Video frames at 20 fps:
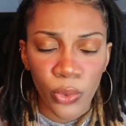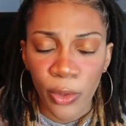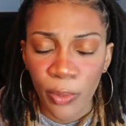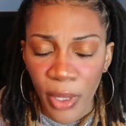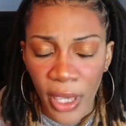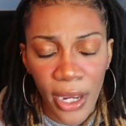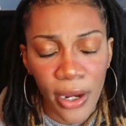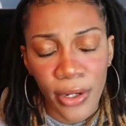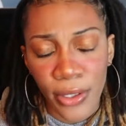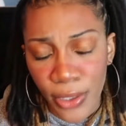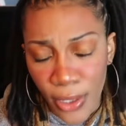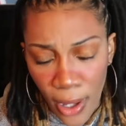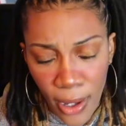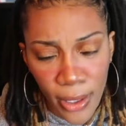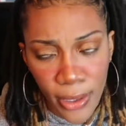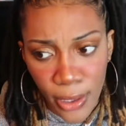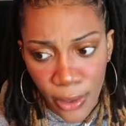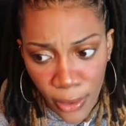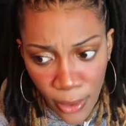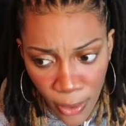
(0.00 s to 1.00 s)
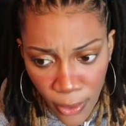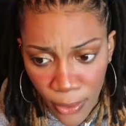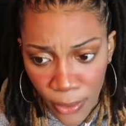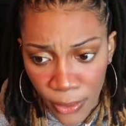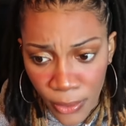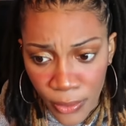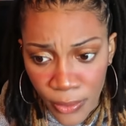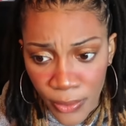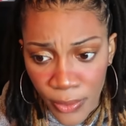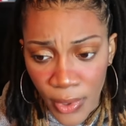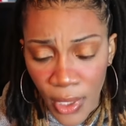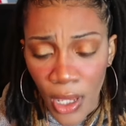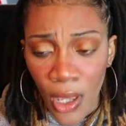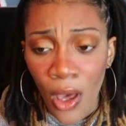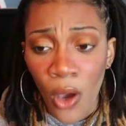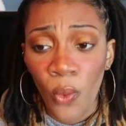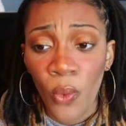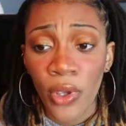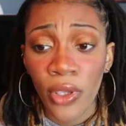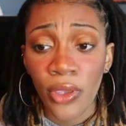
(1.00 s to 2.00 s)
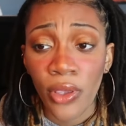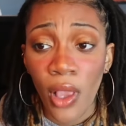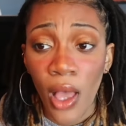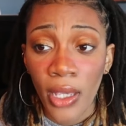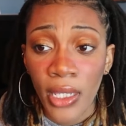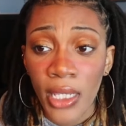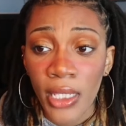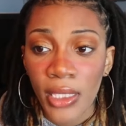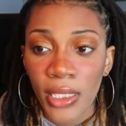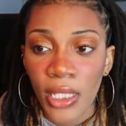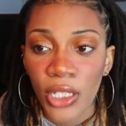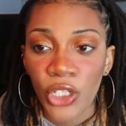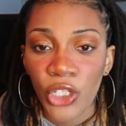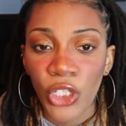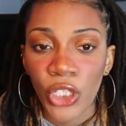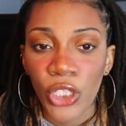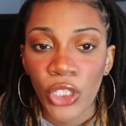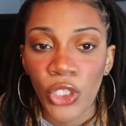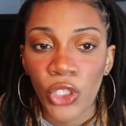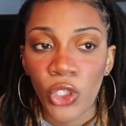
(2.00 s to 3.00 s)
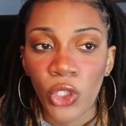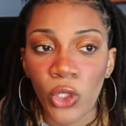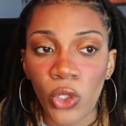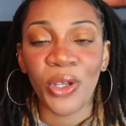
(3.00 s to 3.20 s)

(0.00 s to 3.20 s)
repairs on your own. With lock extensions,